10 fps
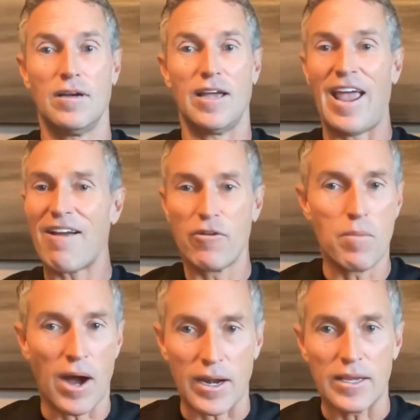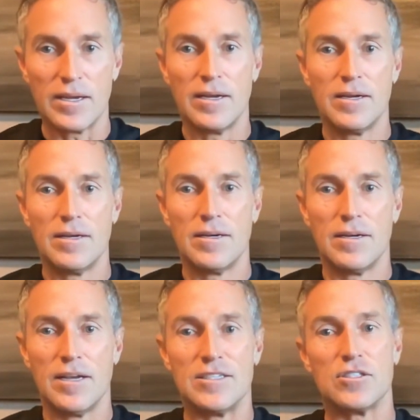everybody
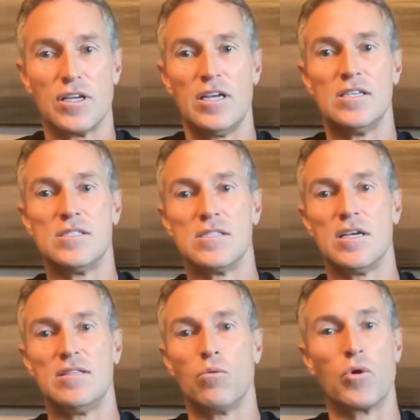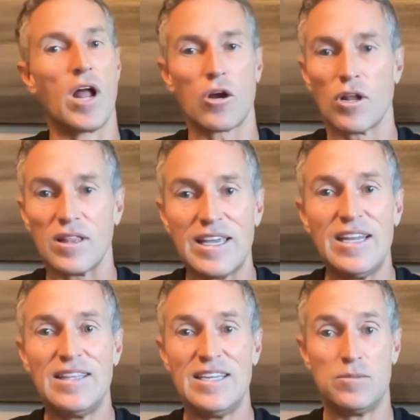is, we're not going to
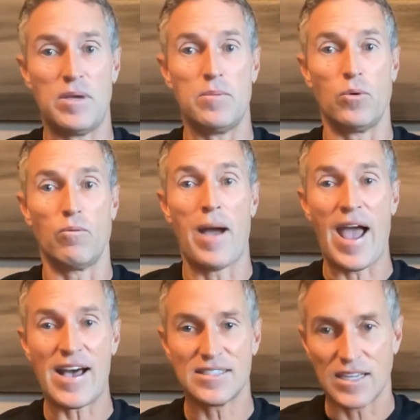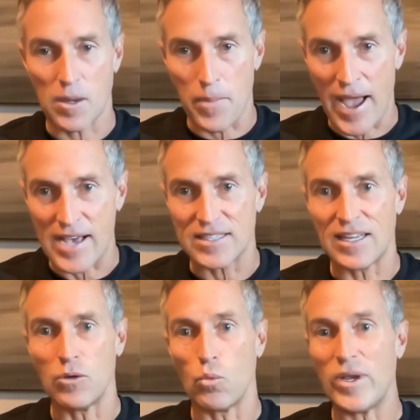lead these people past the
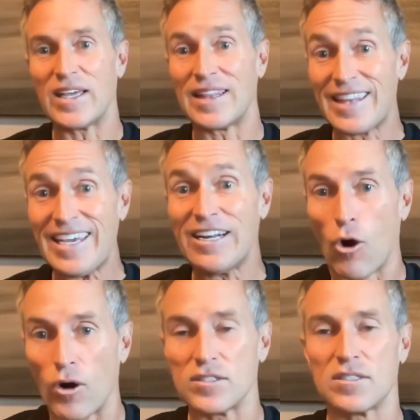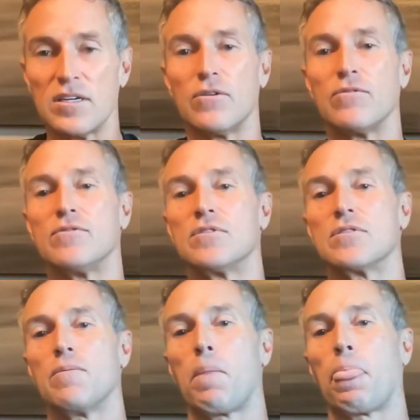capacity we can lead
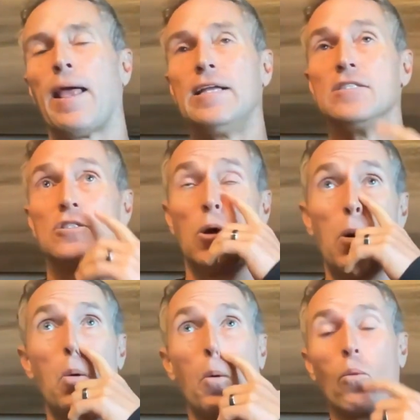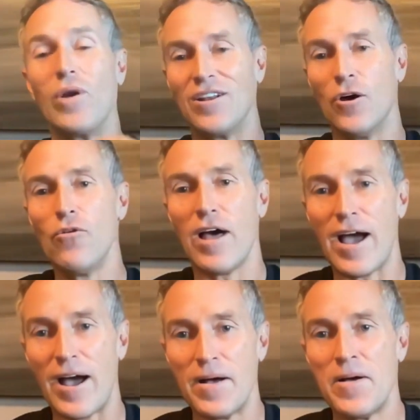ourselves. And so we know that